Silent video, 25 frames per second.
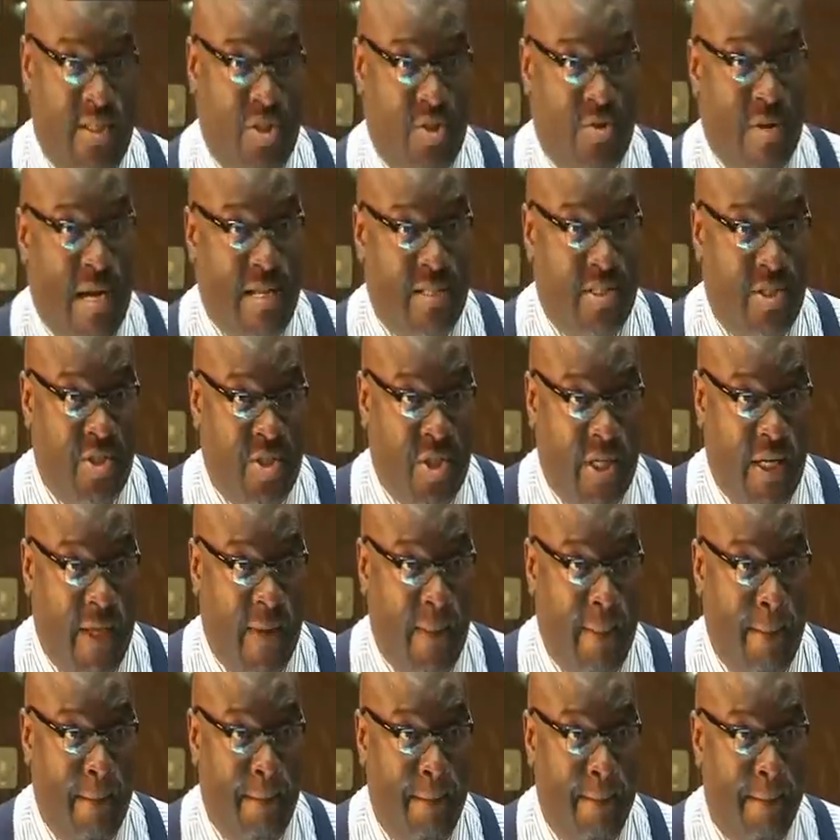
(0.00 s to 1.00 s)
strategy.
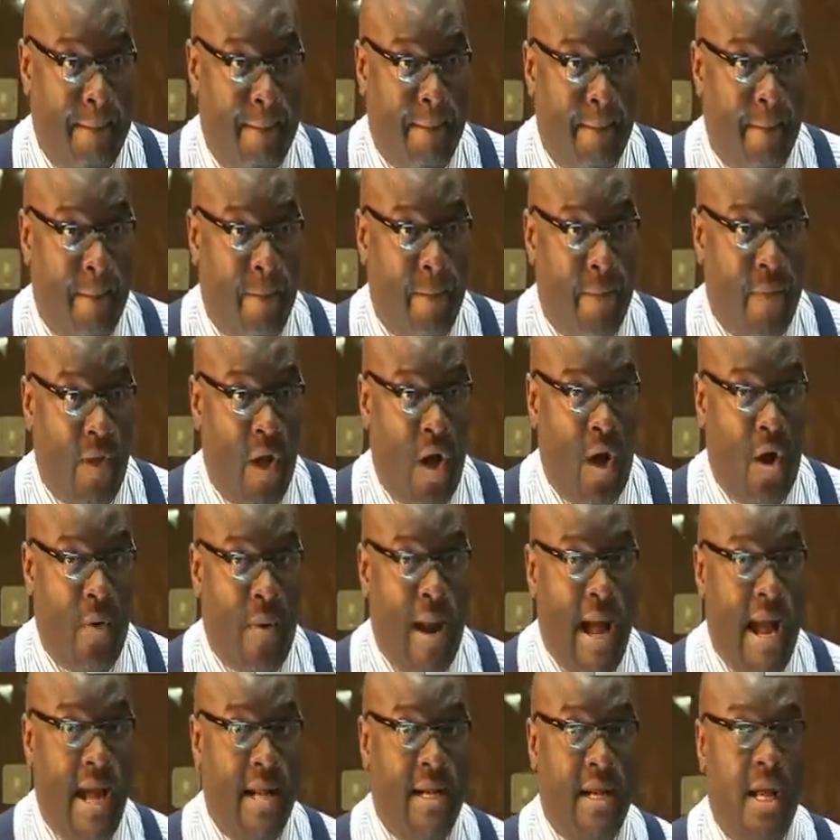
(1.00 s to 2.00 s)
All
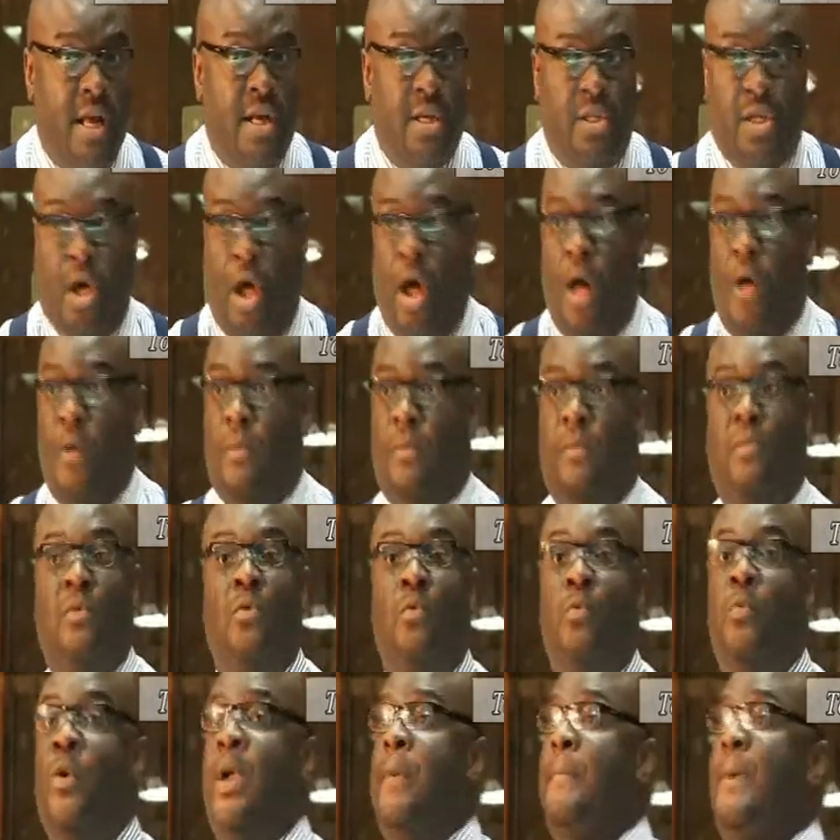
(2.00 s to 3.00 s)
right? So
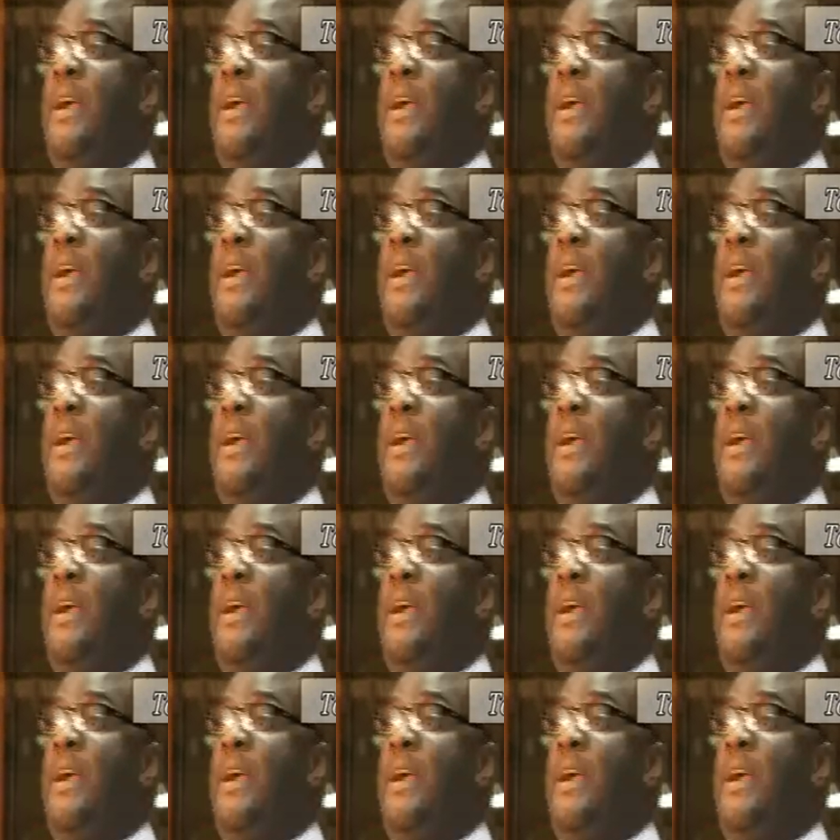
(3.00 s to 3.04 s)
we